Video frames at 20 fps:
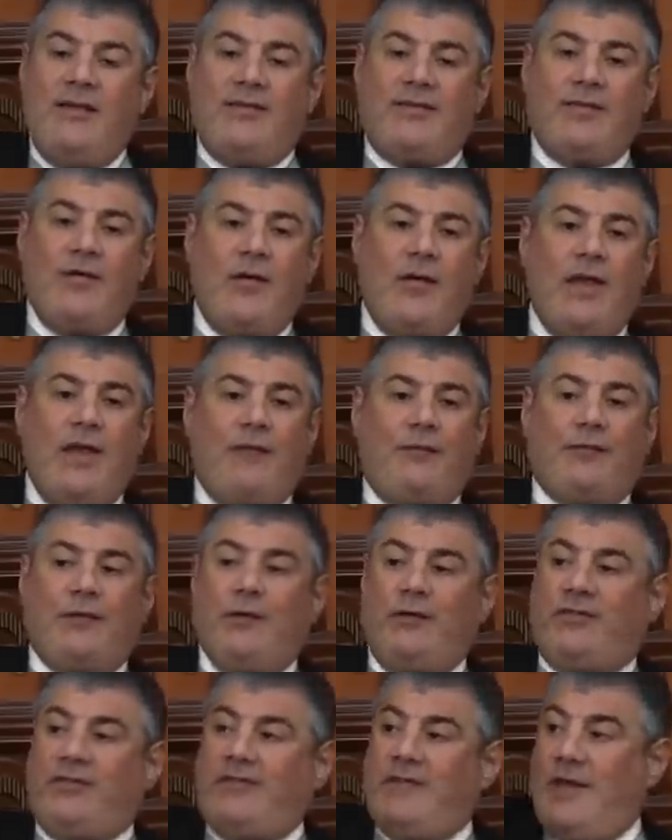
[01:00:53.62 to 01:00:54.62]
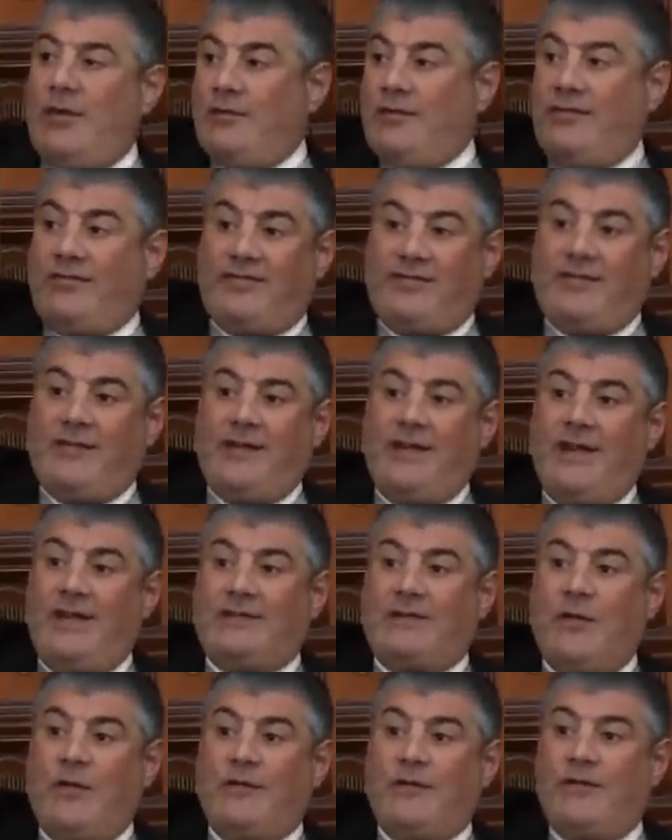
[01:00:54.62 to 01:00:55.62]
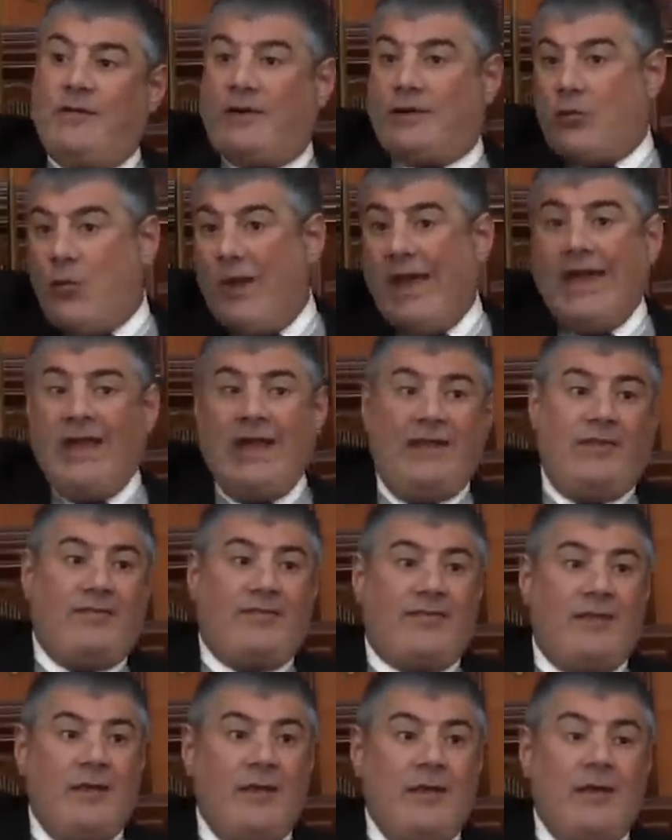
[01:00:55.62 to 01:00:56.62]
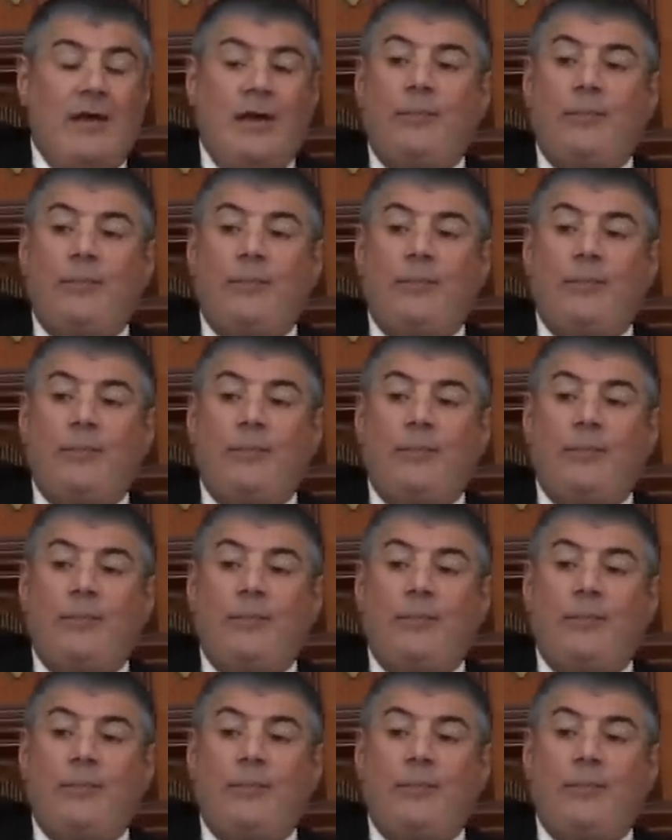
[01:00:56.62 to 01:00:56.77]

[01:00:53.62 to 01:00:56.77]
So if you see on the street of Queens,